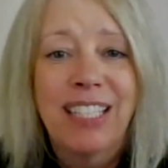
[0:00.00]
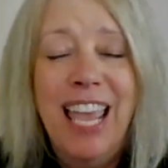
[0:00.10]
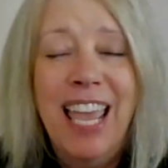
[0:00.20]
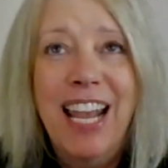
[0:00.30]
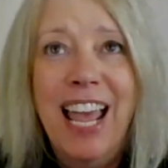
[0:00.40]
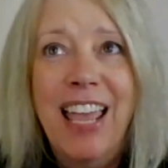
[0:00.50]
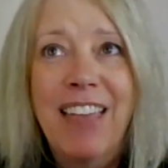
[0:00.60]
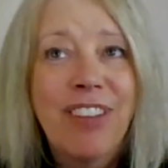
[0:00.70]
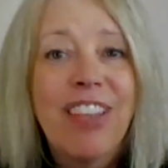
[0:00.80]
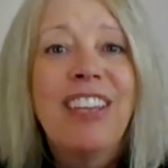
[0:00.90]
And
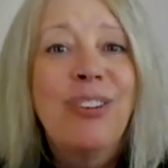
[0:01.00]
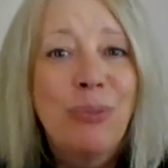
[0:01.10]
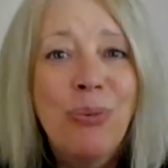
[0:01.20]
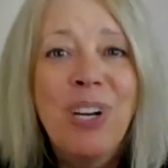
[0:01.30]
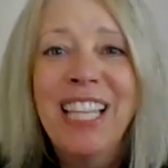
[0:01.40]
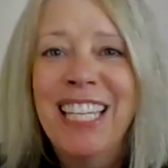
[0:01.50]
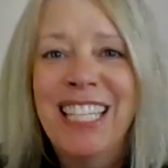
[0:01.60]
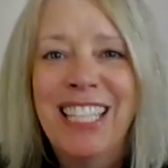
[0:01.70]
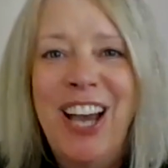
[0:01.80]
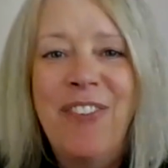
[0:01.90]
I've really
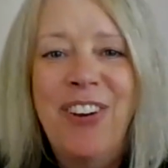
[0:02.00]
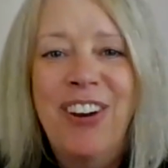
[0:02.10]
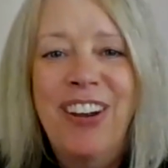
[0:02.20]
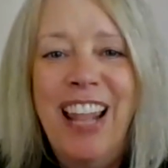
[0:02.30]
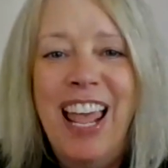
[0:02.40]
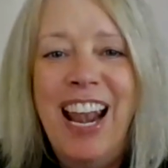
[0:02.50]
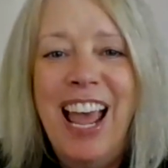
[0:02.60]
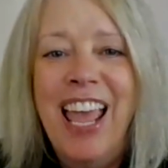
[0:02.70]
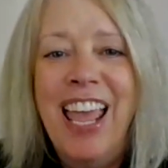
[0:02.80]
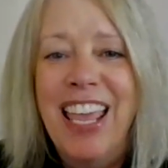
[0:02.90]
discovered that
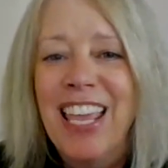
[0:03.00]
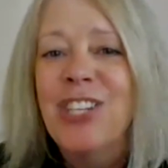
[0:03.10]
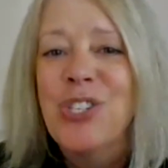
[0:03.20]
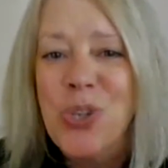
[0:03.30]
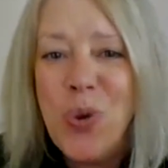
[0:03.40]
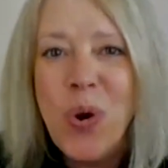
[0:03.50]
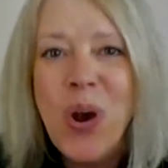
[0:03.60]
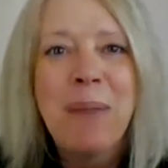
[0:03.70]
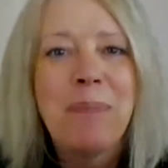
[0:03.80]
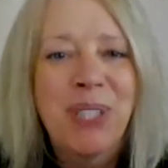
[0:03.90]
I
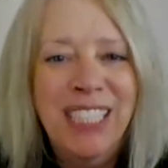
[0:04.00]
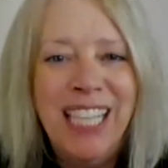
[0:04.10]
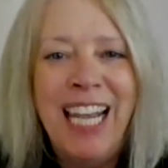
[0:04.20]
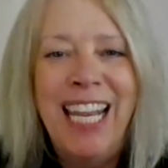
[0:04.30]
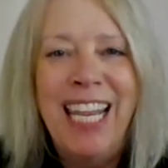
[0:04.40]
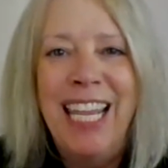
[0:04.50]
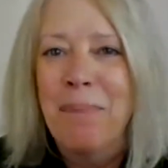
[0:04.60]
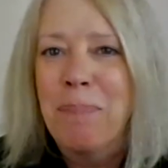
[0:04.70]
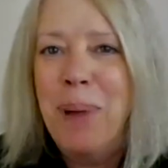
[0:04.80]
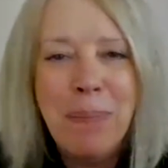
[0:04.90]
enjoy presenting
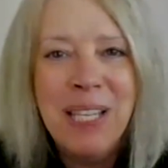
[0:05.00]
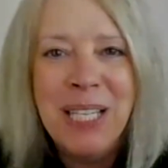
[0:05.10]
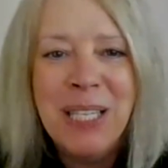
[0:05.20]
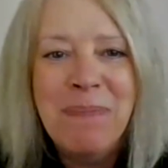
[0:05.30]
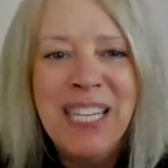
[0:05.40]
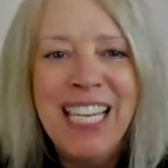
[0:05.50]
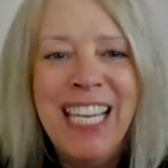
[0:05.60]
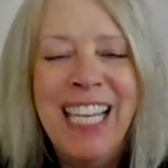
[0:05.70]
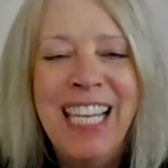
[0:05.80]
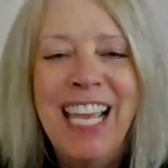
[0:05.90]
and public
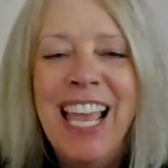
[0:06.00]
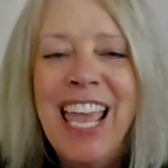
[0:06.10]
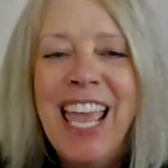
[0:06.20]
speaking.